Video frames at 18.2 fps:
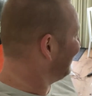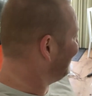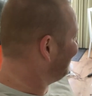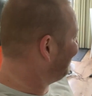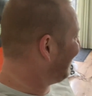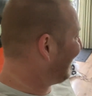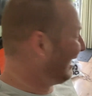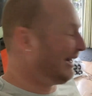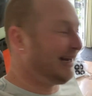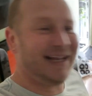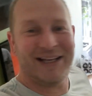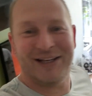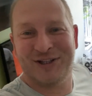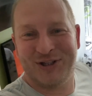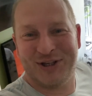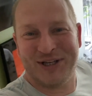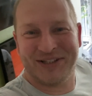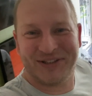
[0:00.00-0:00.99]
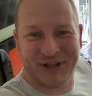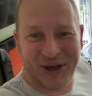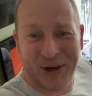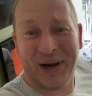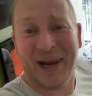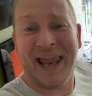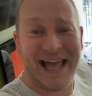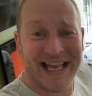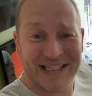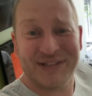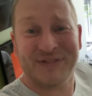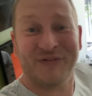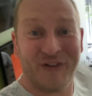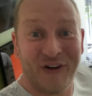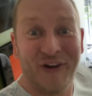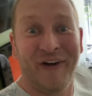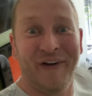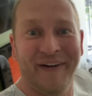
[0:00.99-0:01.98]
But at least she's got less
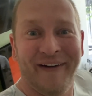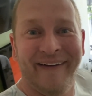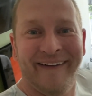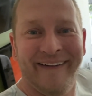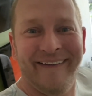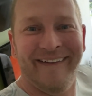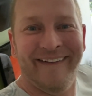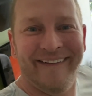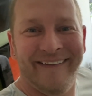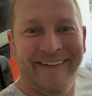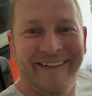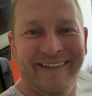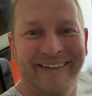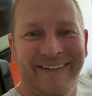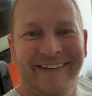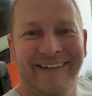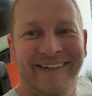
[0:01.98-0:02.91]
fur. You know, that's the